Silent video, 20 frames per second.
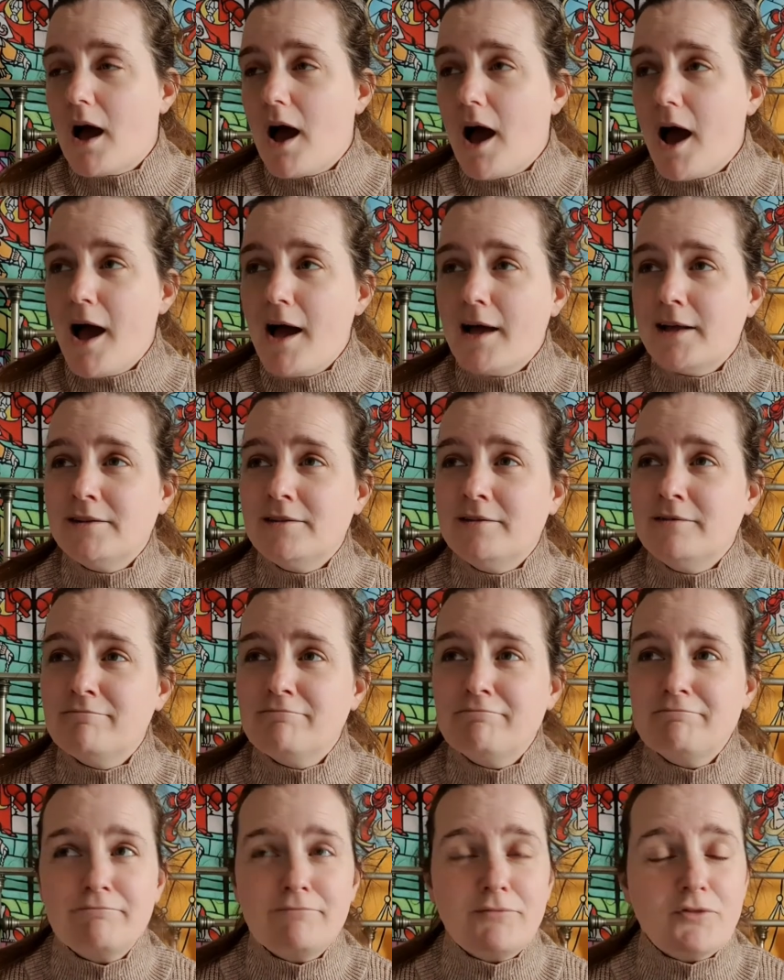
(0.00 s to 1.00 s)

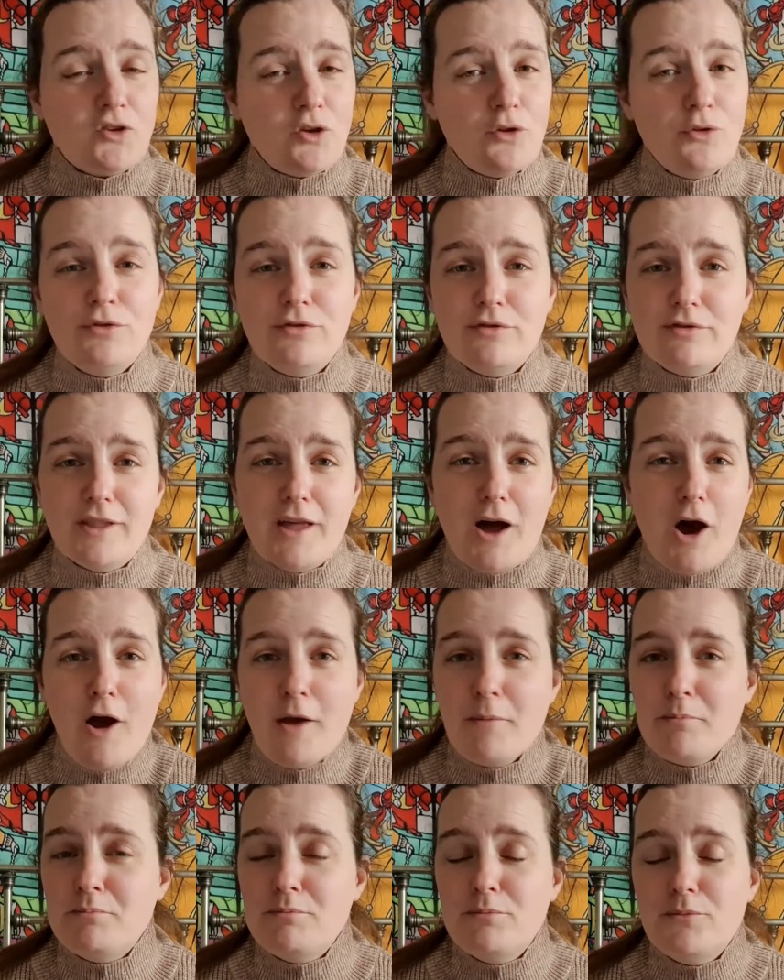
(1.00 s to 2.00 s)
And so
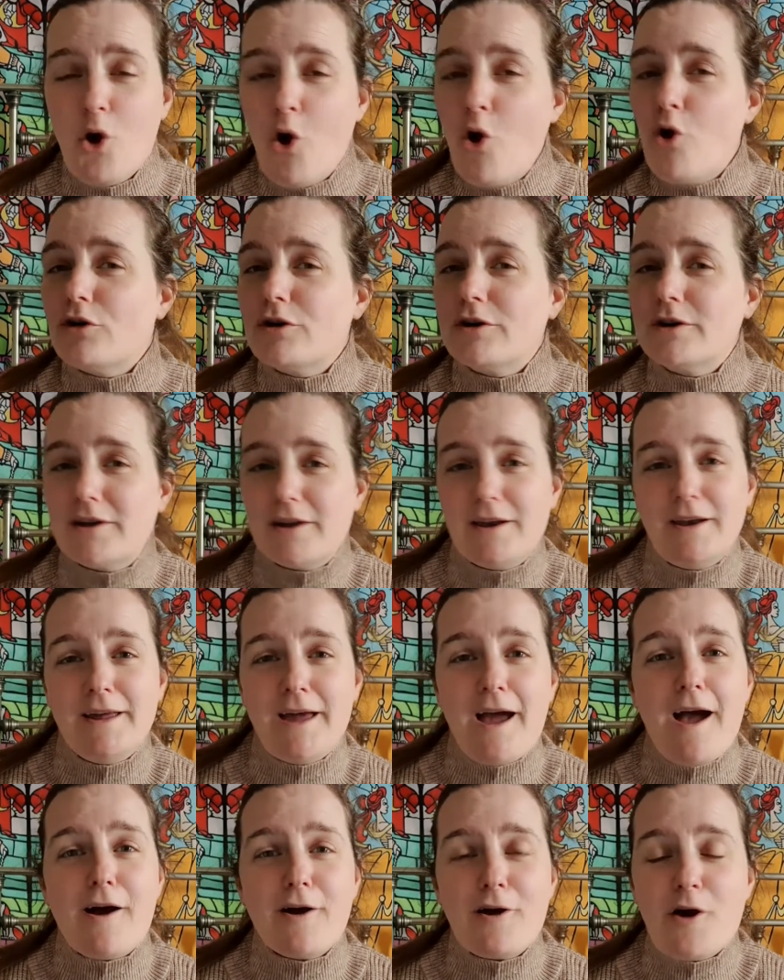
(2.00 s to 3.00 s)
I'm not going to
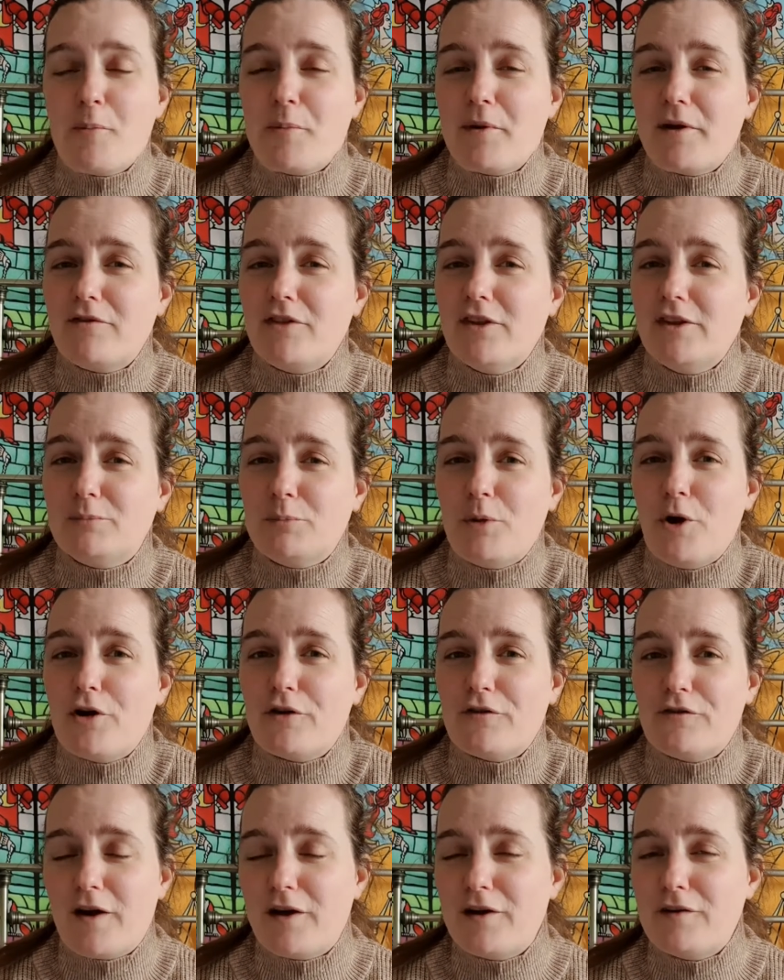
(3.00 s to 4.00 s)
get a copy of this book
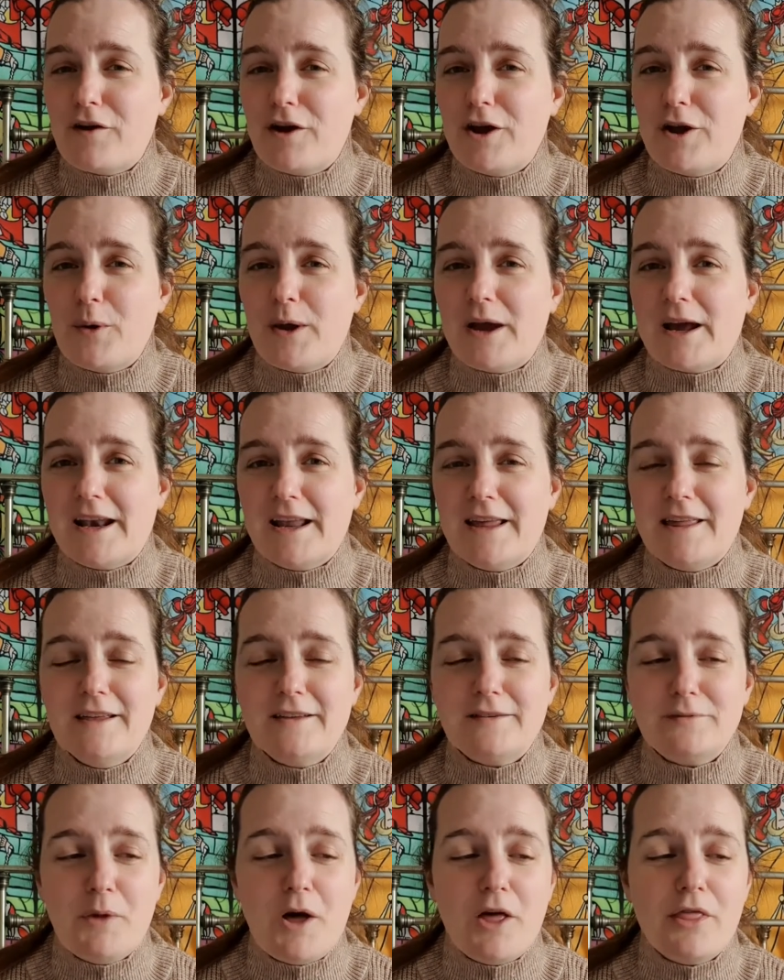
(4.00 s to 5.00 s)
very, very quickly
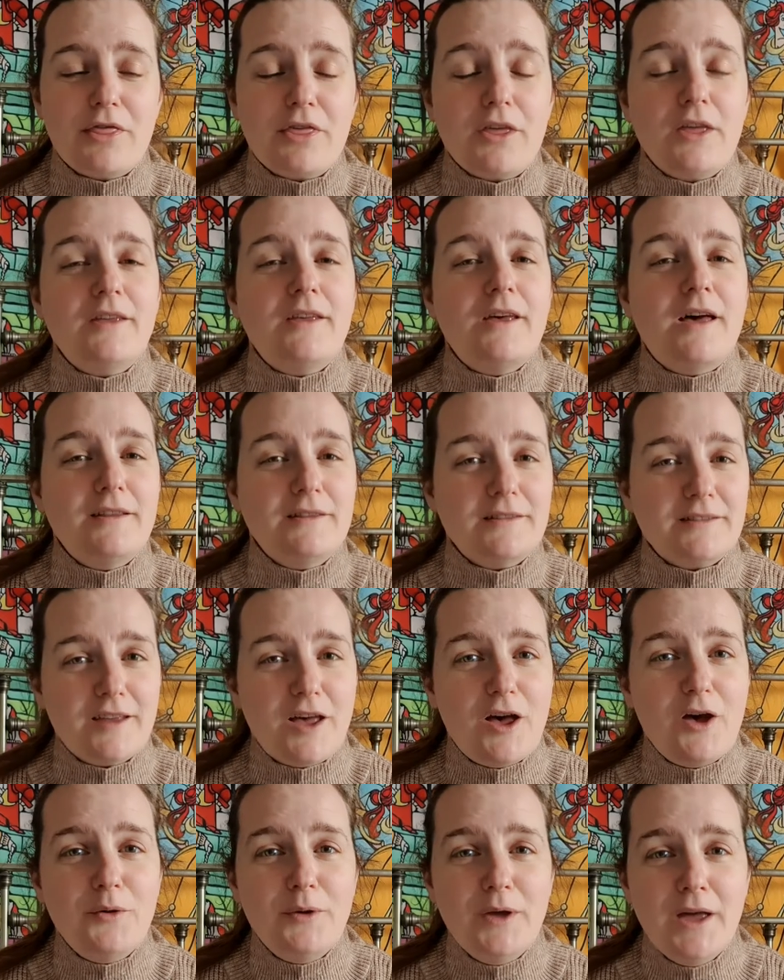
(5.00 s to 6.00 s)
this month. Uh,
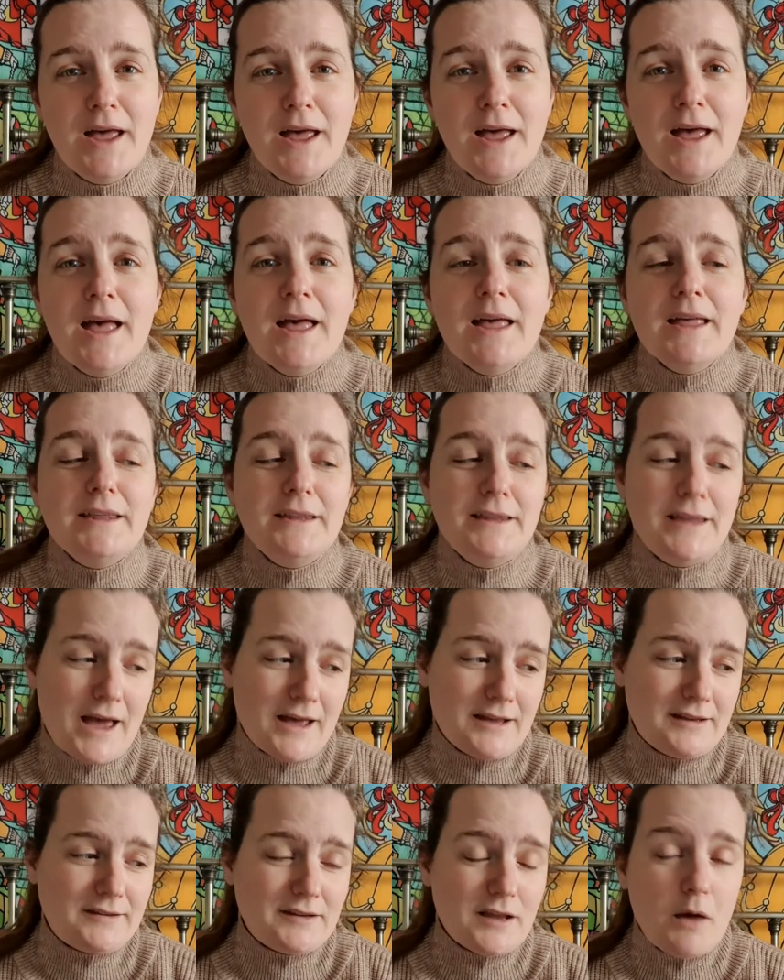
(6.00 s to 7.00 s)
so
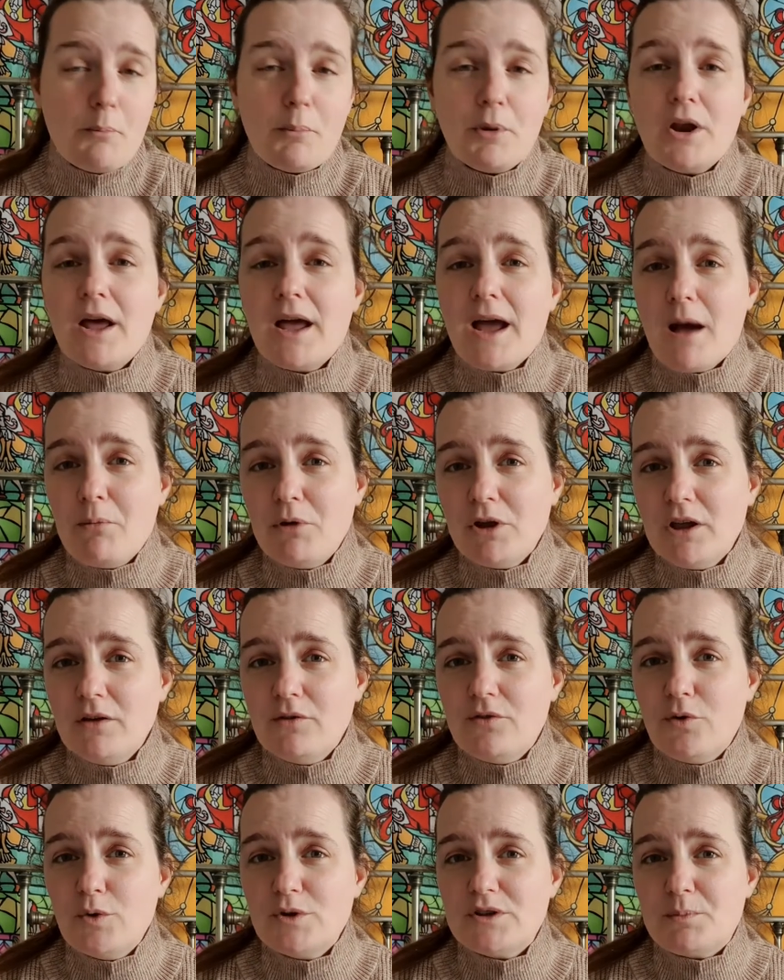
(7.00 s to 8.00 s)
yes, but I am looking
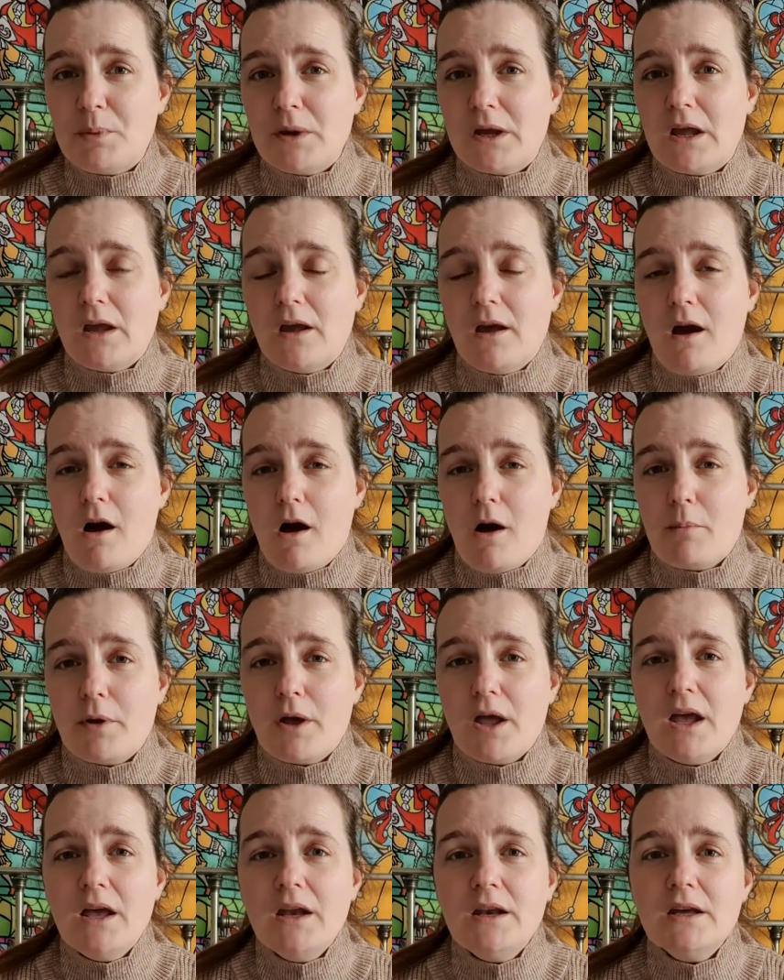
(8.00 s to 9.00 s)
forward to picking it up.
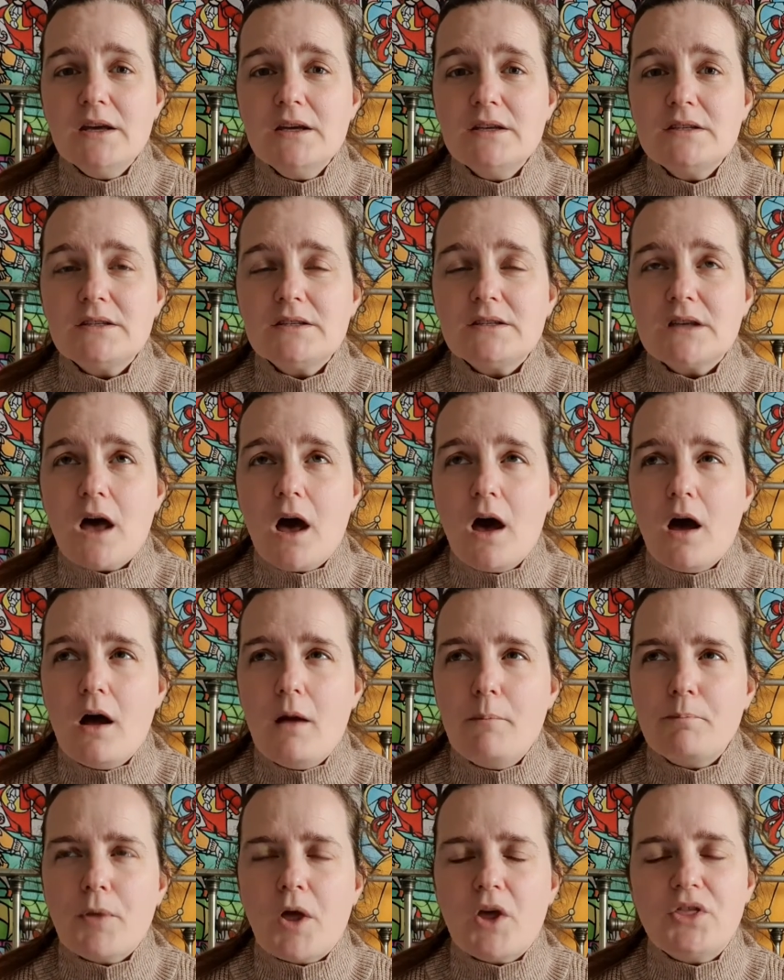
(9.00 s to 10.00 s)
It is,
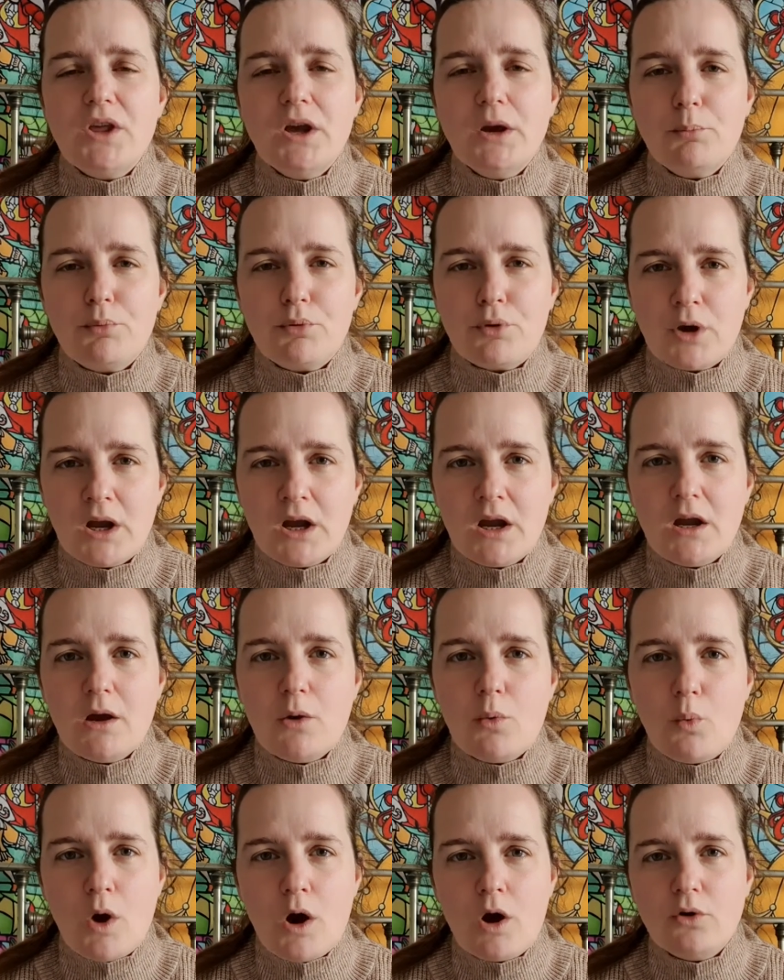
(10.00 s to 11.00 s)
um, I think,
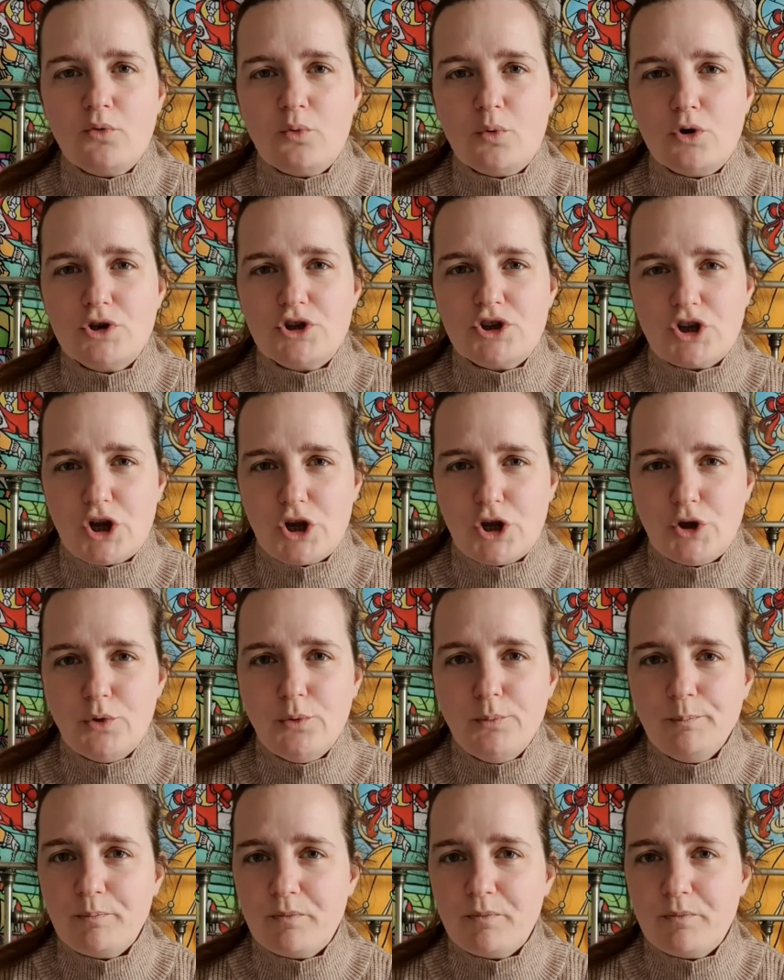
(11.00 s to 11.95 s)
pre-World War II